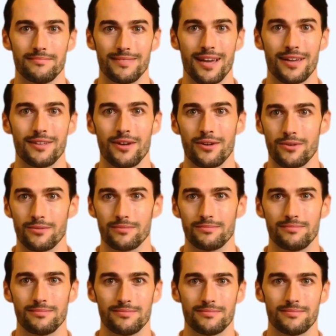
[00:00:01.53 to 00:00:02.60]
Hello.
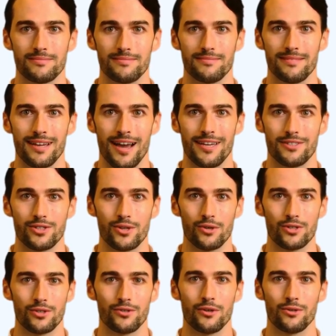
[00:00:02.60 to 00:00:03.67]
I'm
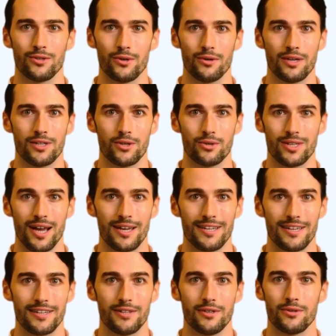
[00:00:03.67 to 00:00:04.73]
George from
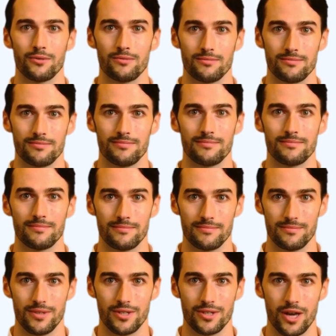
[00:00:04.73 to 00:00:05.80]
Corrido.eu.
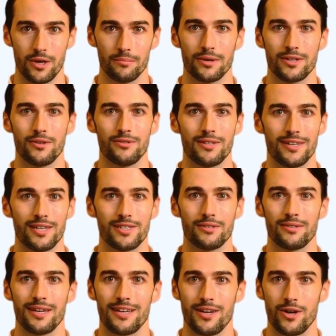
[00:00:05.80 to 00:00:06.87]
The topic of today's
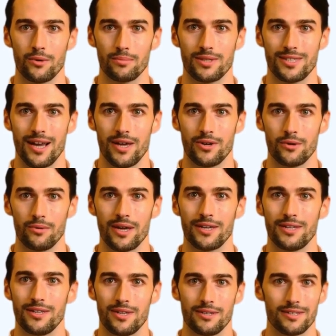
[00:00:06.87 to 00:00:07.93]
video is how to
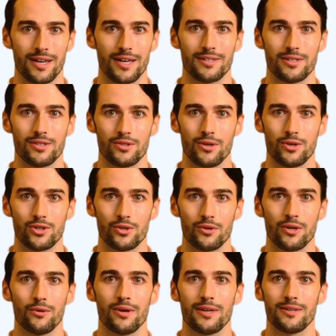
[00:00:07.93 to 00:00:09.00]
write a good
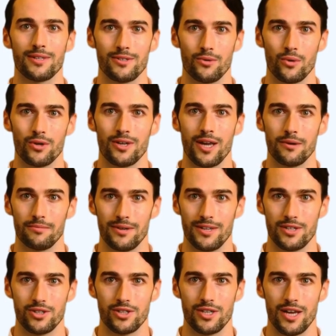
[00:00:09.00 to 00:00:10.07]
non-disclosure agreement or
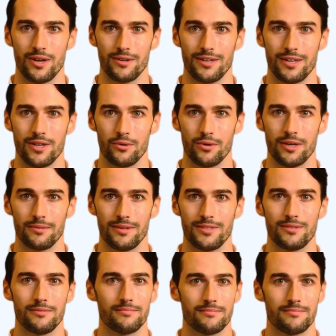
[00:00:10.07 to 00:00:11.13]
confidentiality agreement.